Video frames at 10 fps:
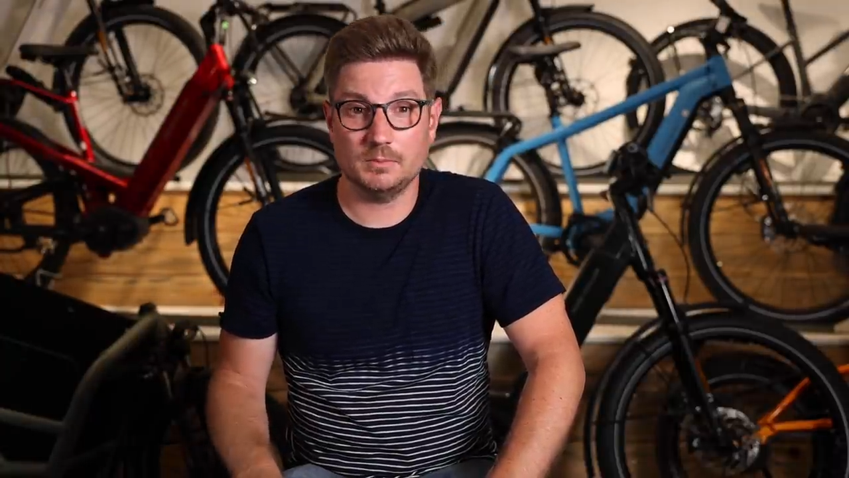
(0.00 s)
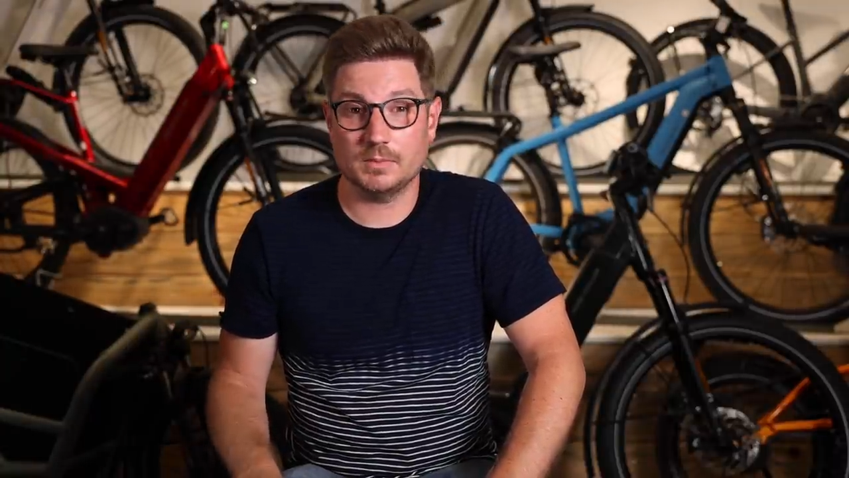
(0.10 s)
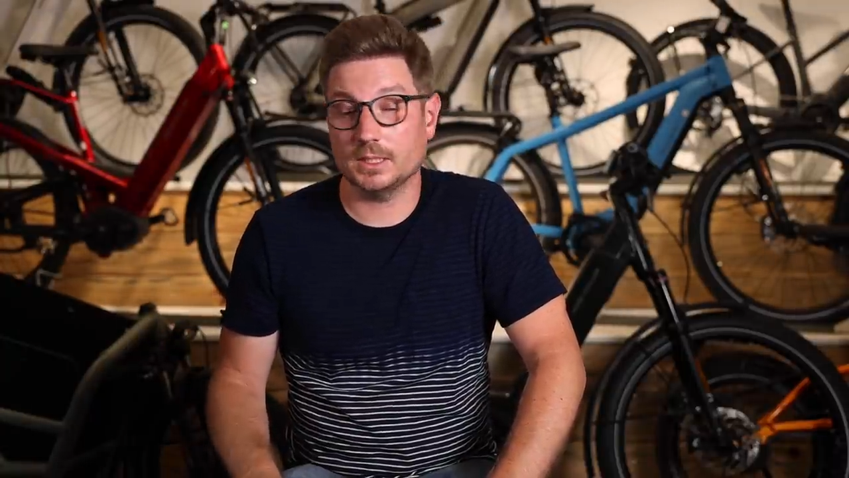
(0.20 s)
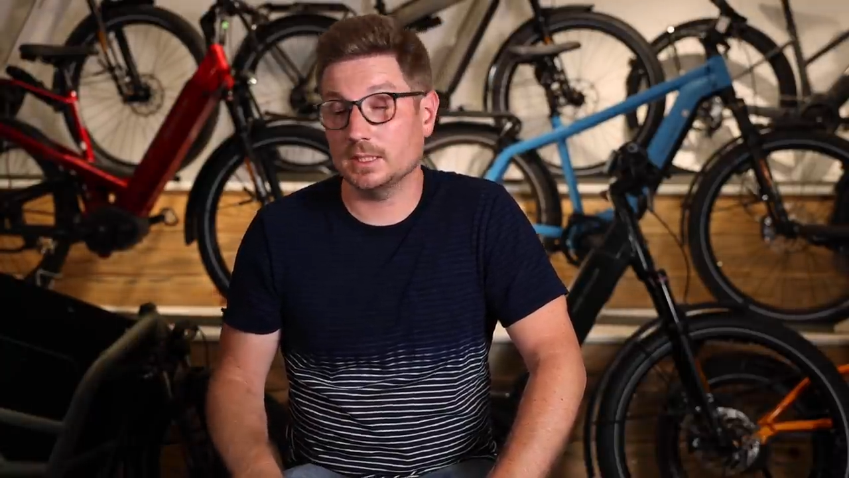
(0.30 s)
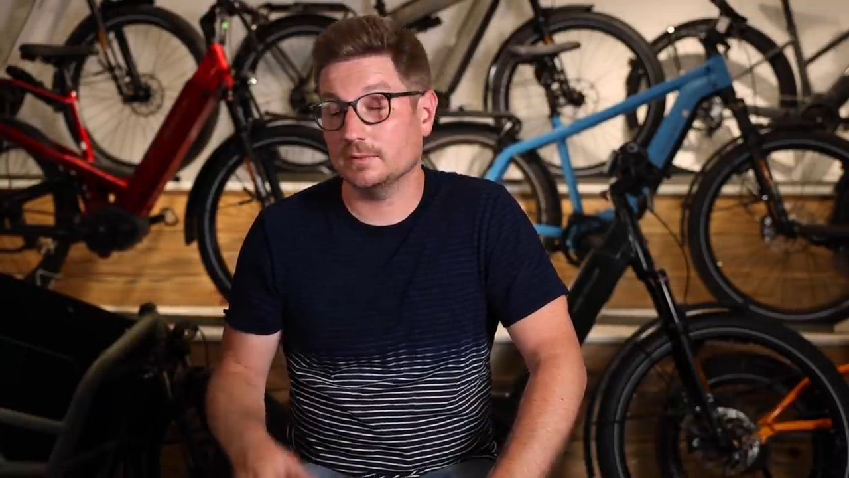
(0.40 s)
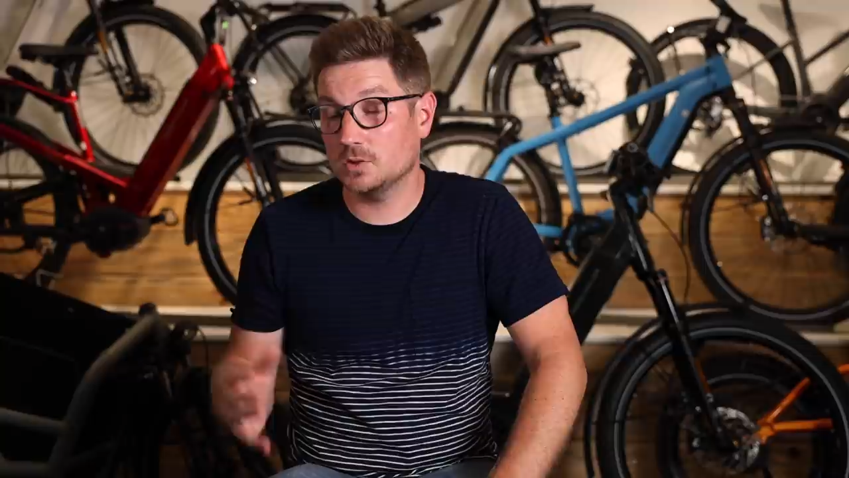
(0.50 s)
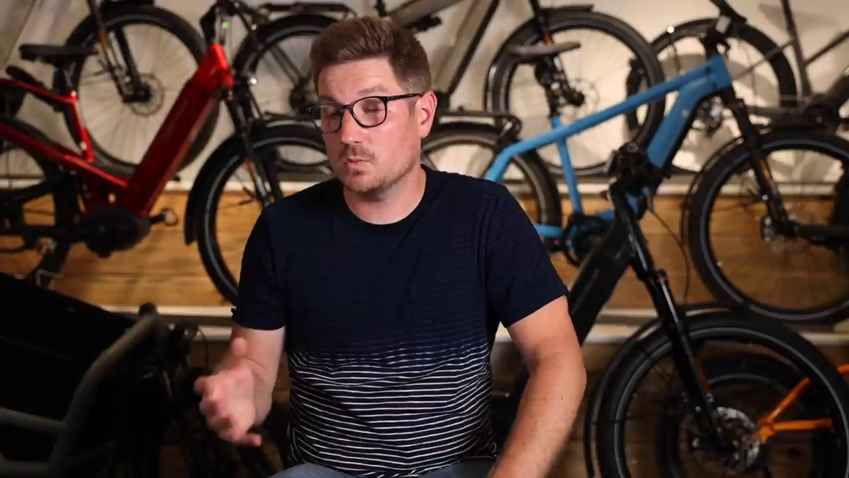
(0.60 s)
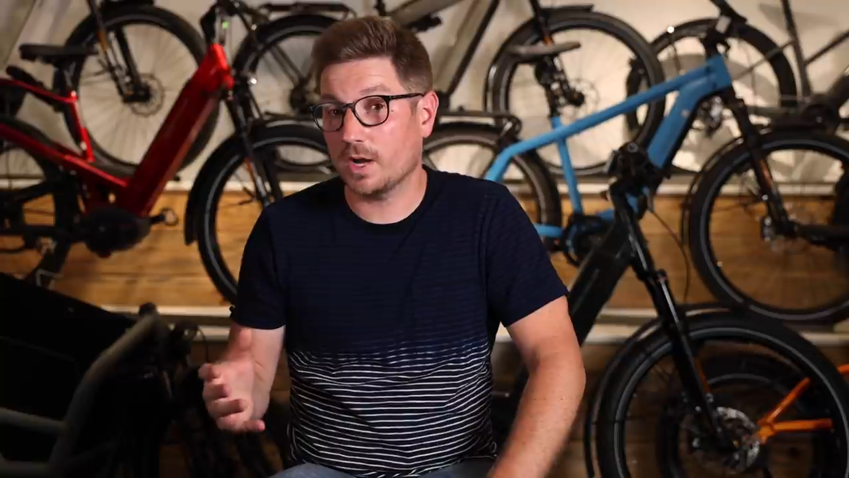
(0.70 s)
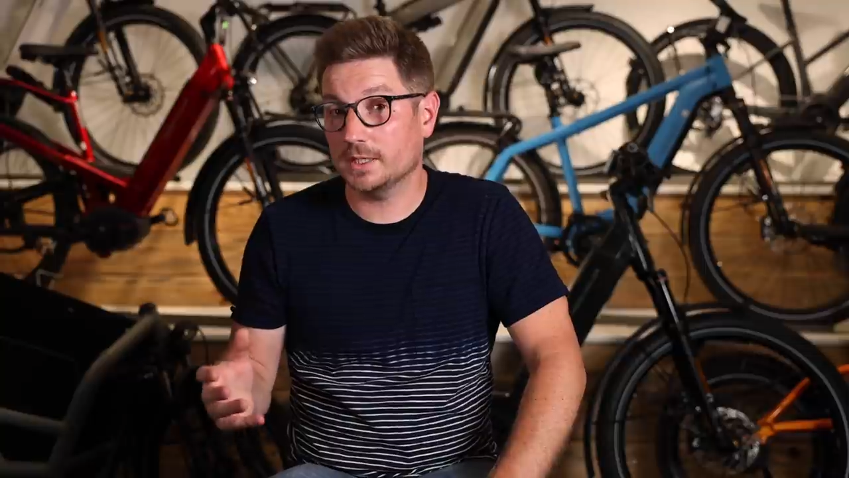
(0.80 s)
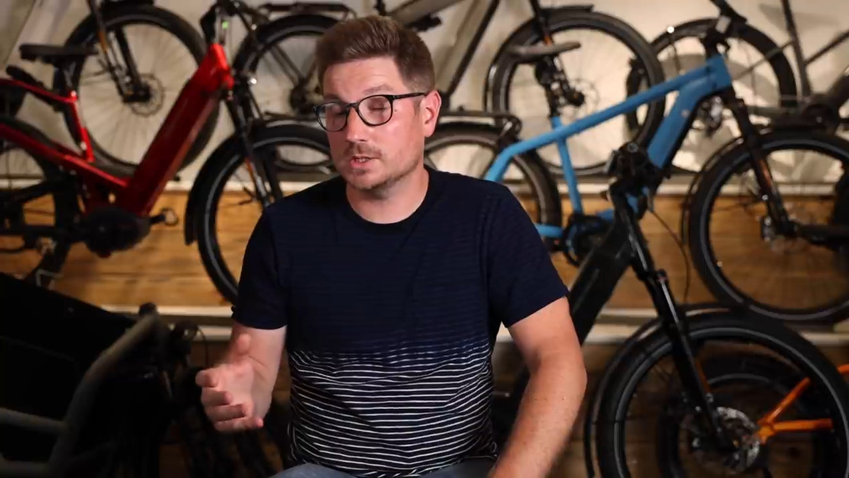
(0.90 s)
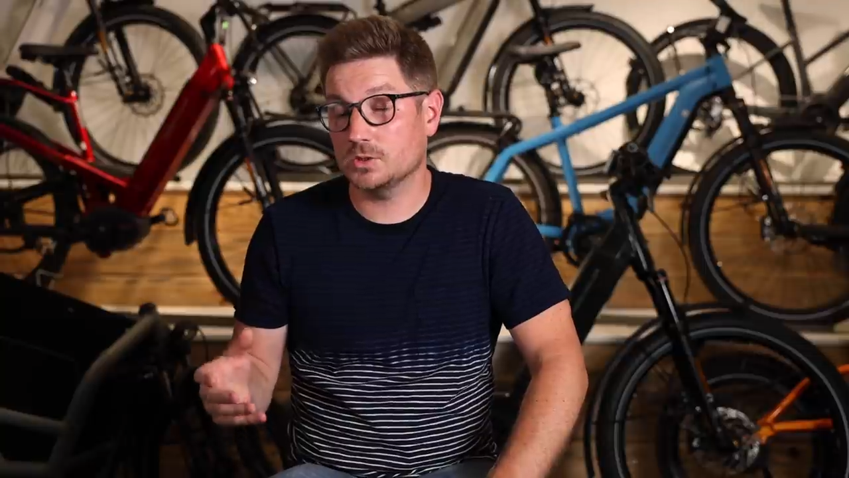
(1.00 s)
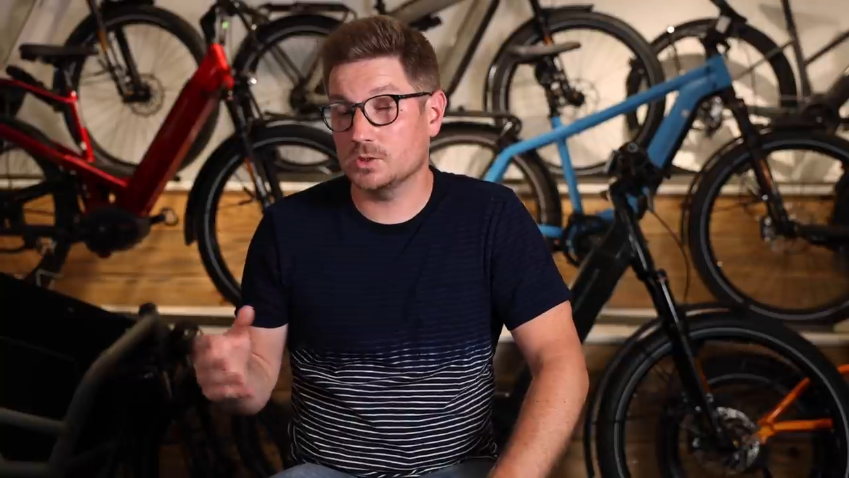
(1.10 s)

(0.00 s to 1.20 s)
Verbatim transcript: but if you wanted to,